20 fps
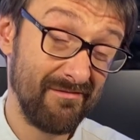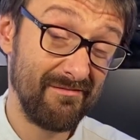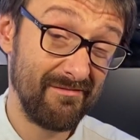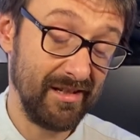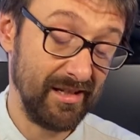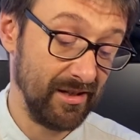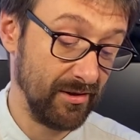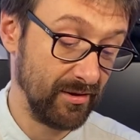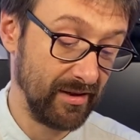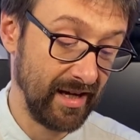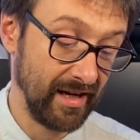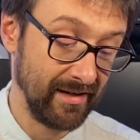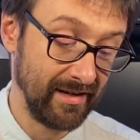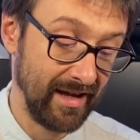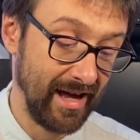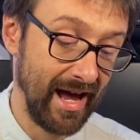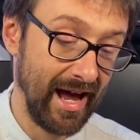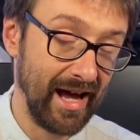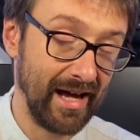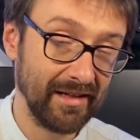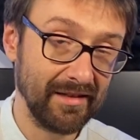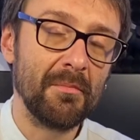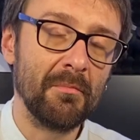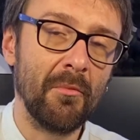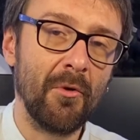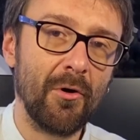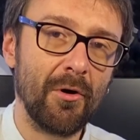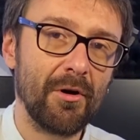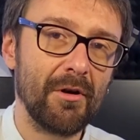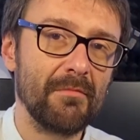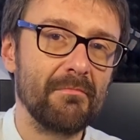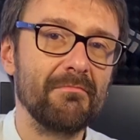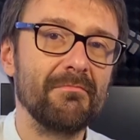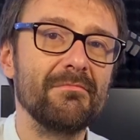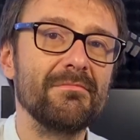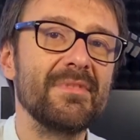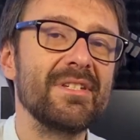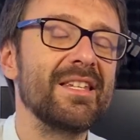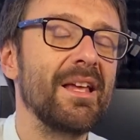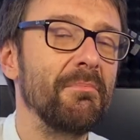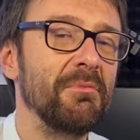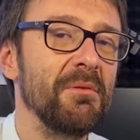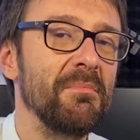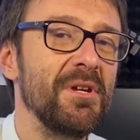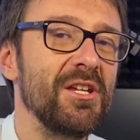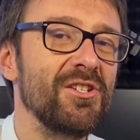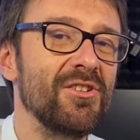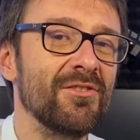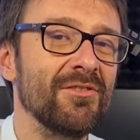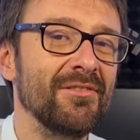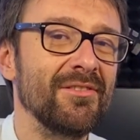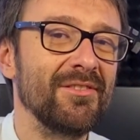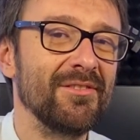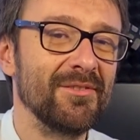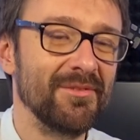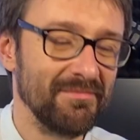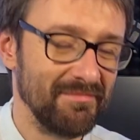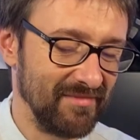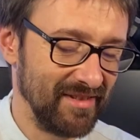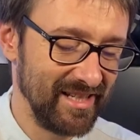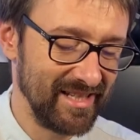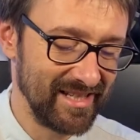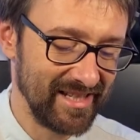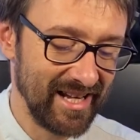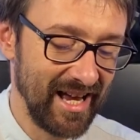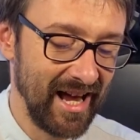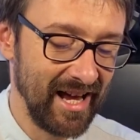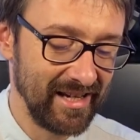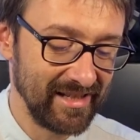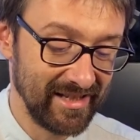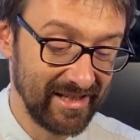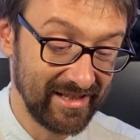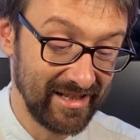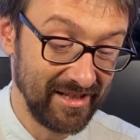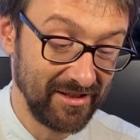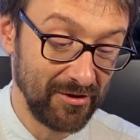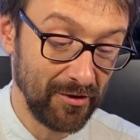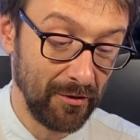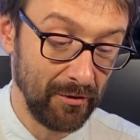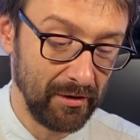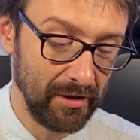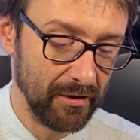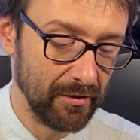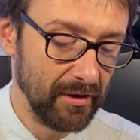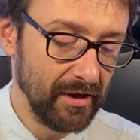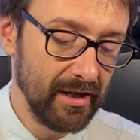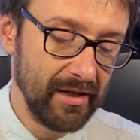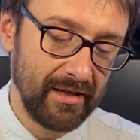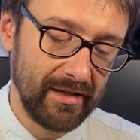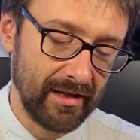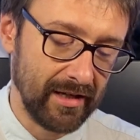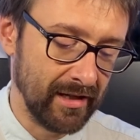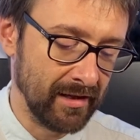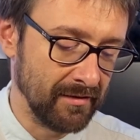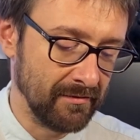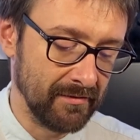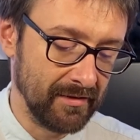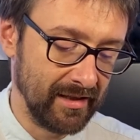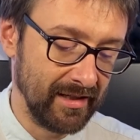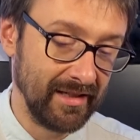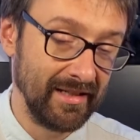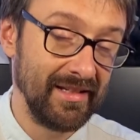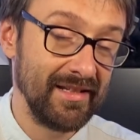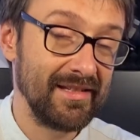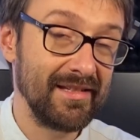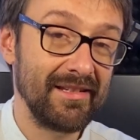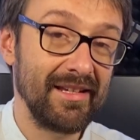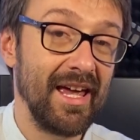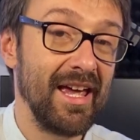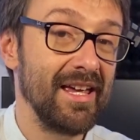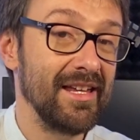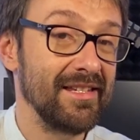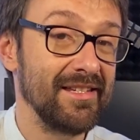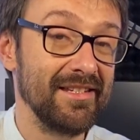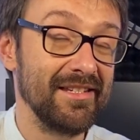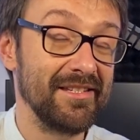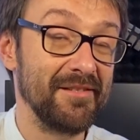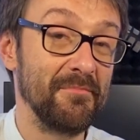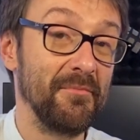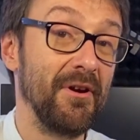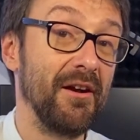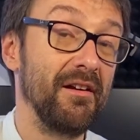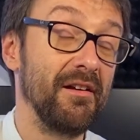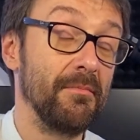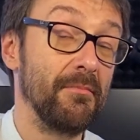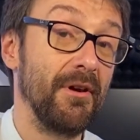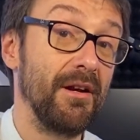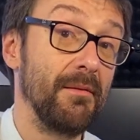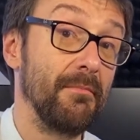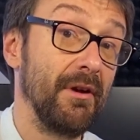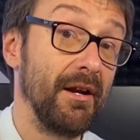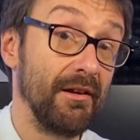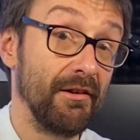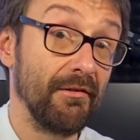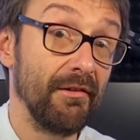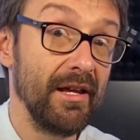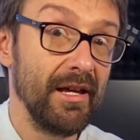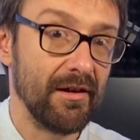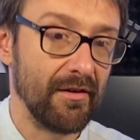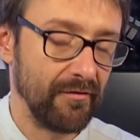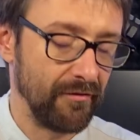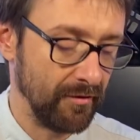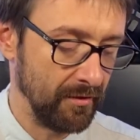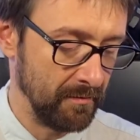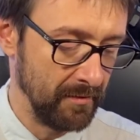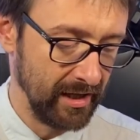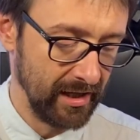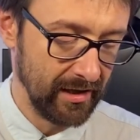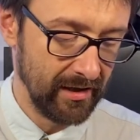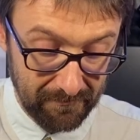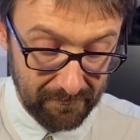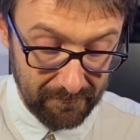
You can add more subdivision to these lines, as I told you, and in this case it's very, very, very clear for me.